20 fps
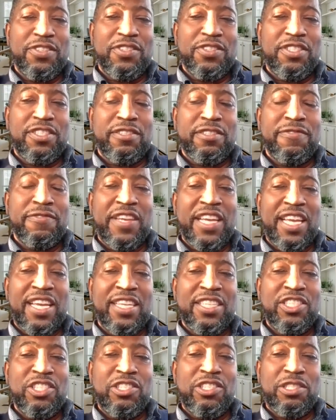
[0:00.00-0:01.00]

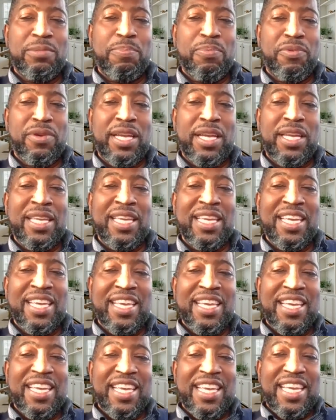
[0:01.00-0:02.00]
surveying spring
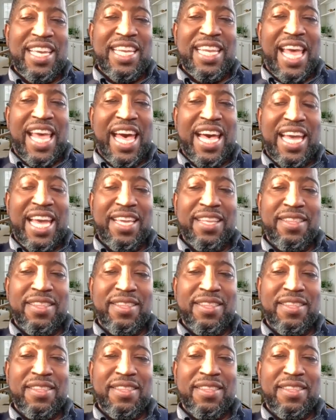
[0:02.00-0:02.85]
and height,